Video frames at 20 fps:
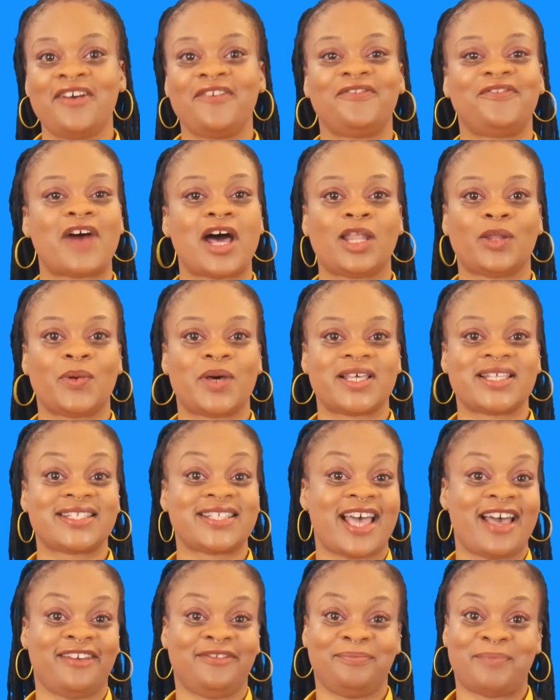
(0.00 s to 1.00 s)
Follow us
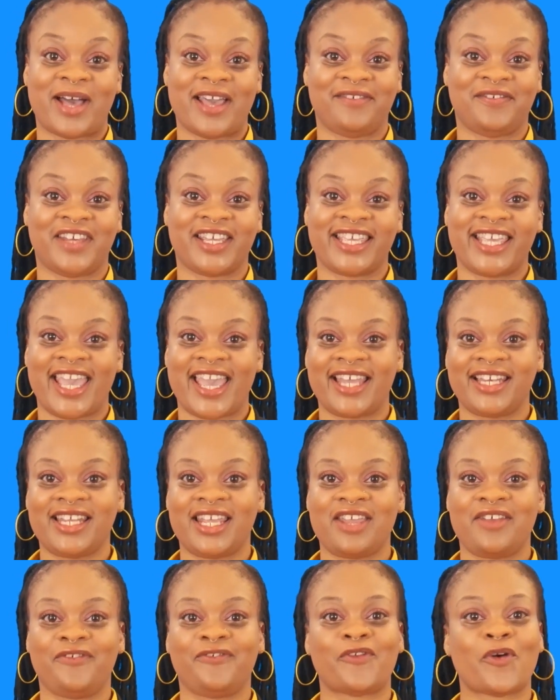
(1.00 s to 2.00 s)
at
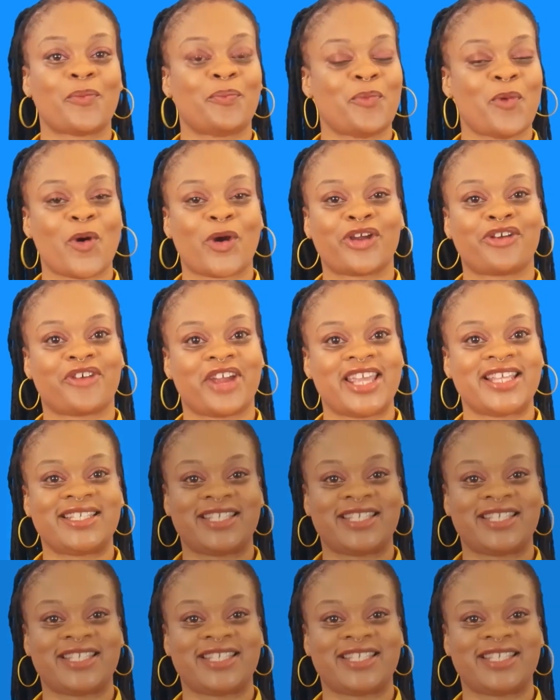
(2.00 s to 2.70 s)
MyVetCandy for more great